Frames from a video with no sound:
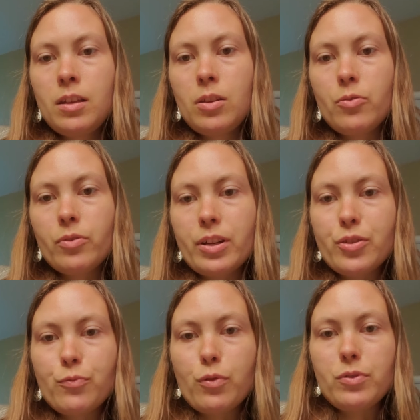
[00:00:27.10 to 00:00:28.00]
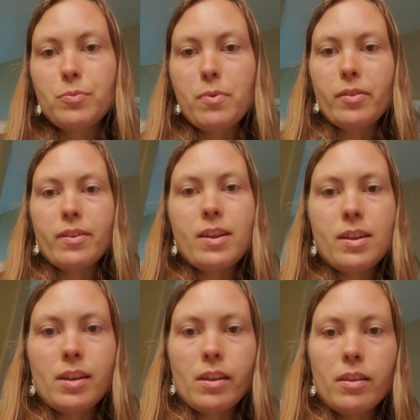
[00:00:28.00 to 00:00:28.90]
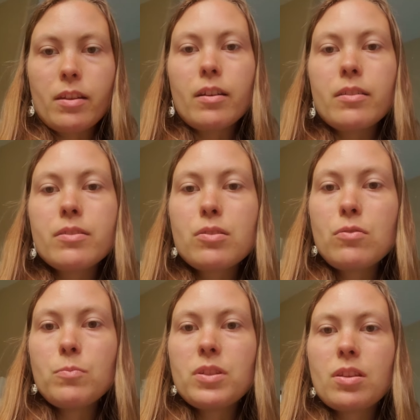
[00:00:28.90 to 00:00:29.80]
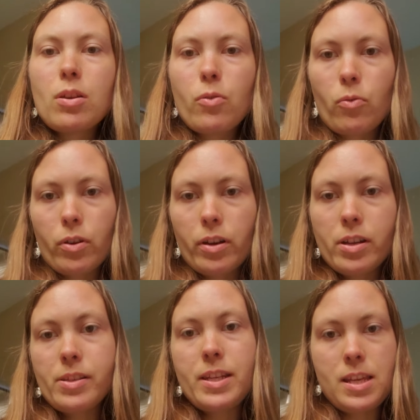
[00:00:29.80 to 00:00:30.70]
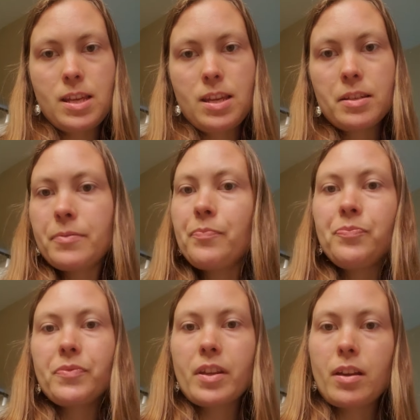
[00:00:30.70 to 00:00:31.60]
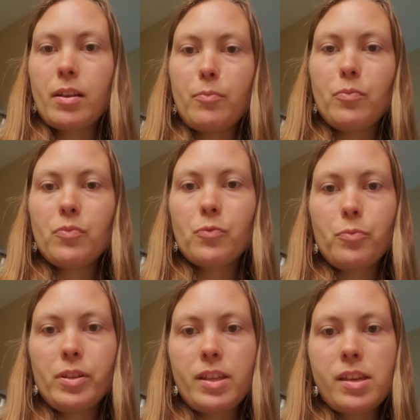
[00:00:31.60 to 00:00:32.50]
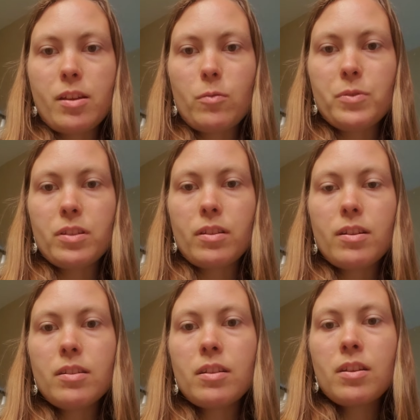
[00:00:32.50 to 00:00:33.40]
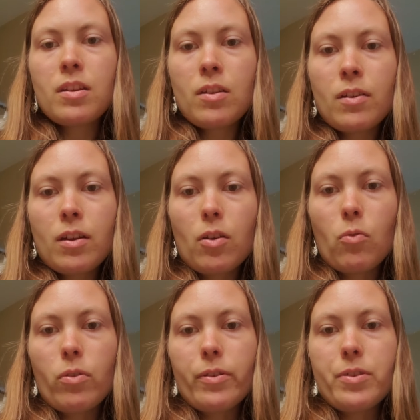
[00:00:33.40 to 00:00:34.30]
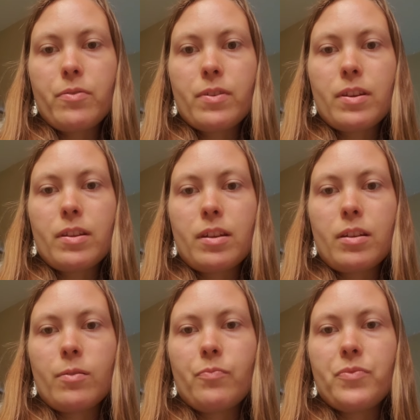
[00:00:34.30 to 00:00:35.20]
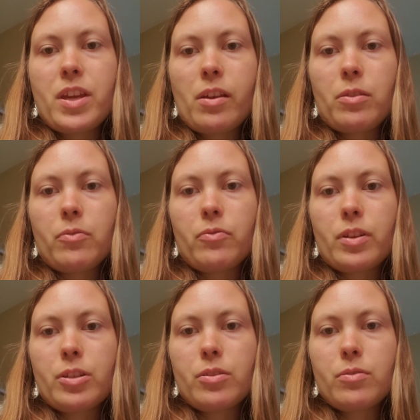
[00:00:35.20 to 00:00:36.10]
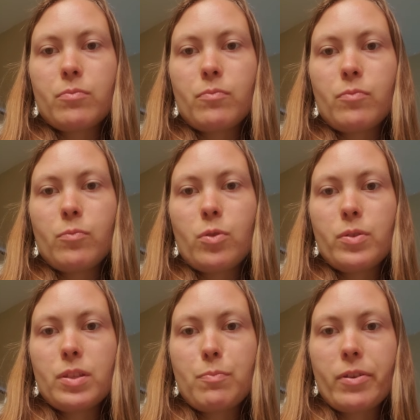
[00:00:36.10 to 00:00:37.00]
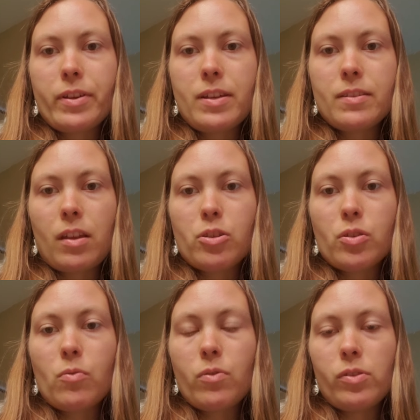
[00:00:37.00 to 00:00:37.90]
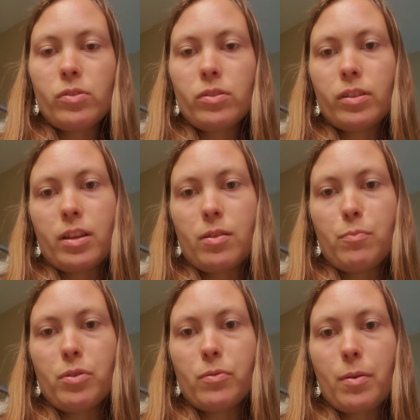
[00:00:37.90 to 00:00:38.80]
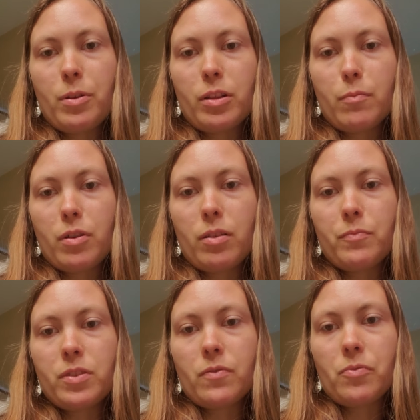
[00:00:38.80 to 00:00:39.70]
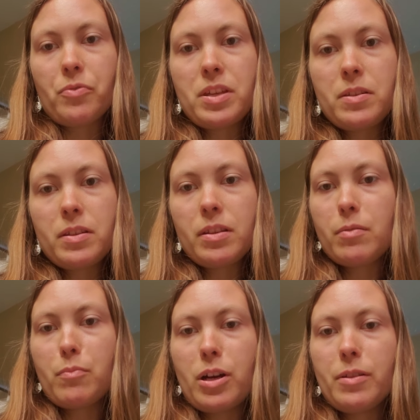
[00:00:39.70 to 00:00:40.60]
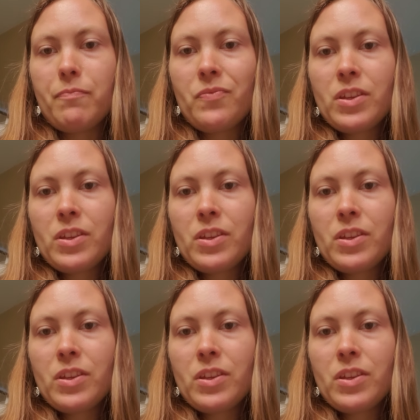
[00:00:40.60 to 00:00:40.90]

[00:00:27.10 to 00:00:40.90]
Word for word: fresh rosemary in uh, soups or tea um, really helps a lot. Or you can um, take the fresh rosemary essential oil and put, rub it on the bottoms of your feet. But